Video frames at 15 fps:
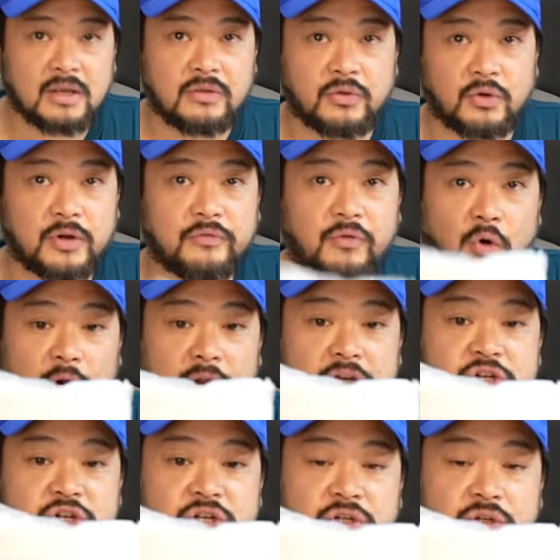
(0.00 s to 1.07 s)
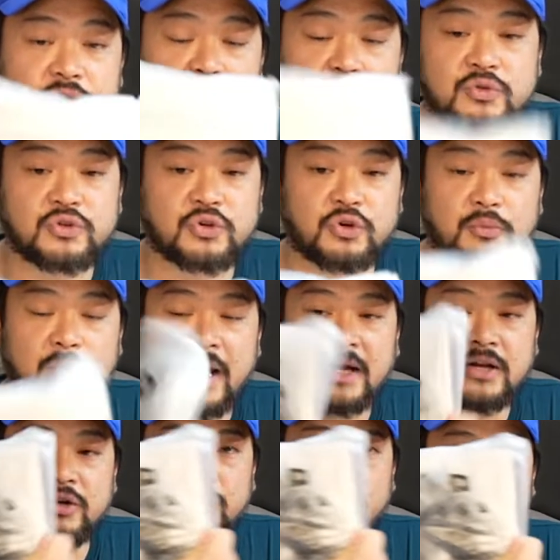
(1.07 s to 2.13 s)
thirty-four inch user
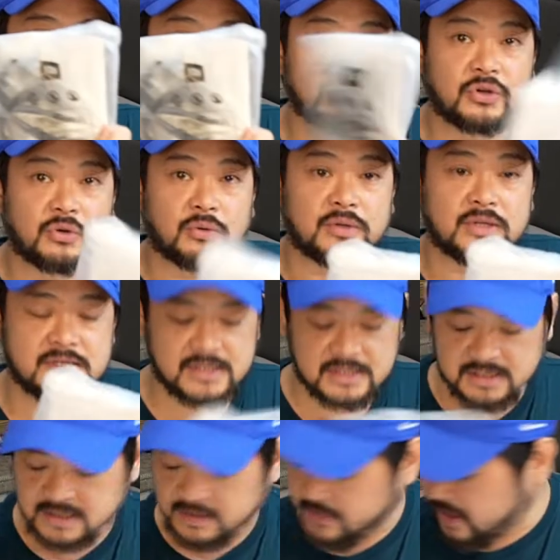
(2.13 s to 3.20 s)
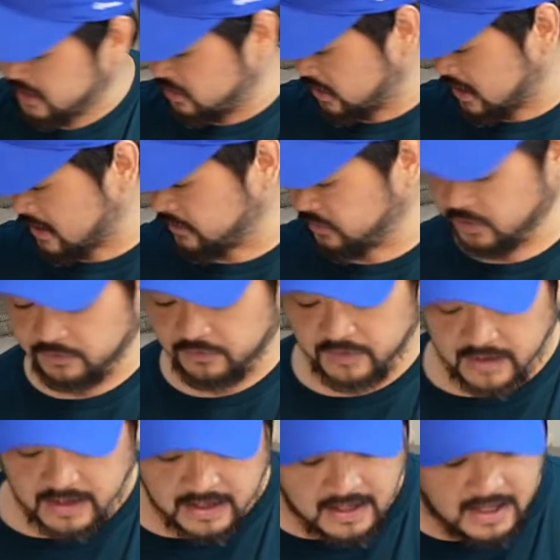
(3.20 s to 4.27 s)
manual. So this is the manual comes
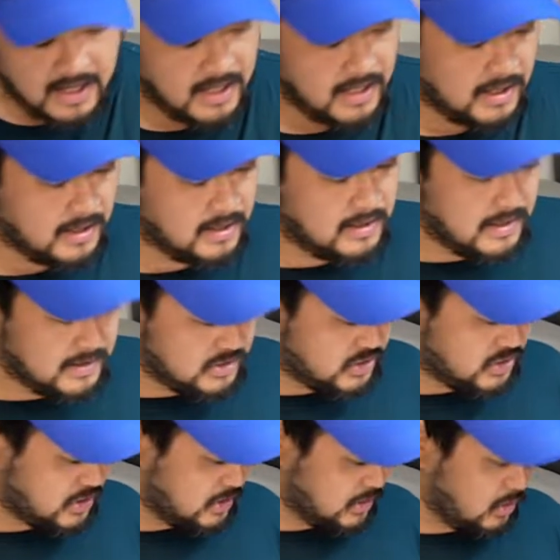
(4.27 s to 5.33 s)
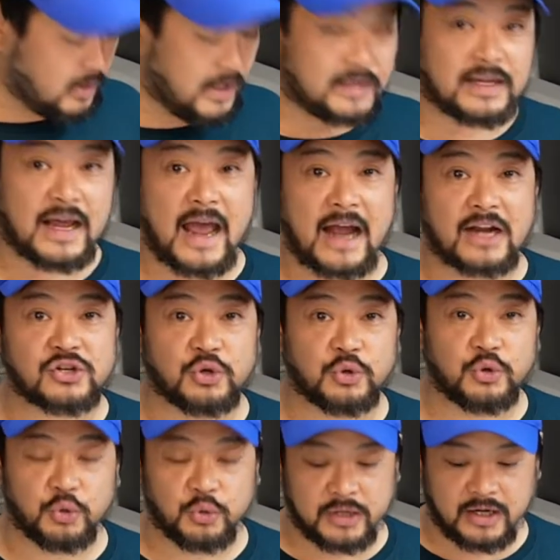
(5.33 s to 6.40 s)
with. And let's look at the actual
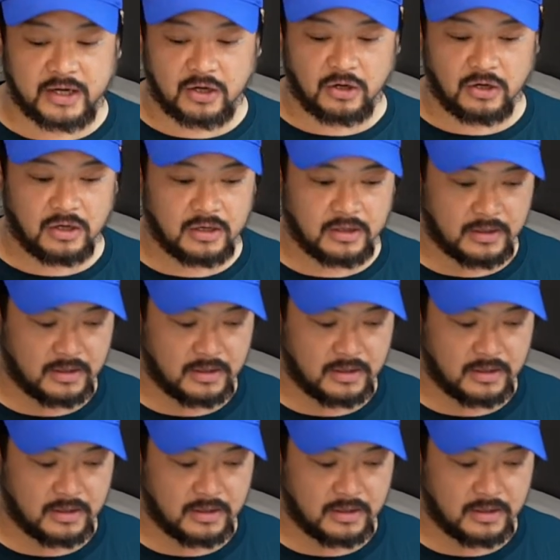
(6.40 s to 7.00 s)
unit here.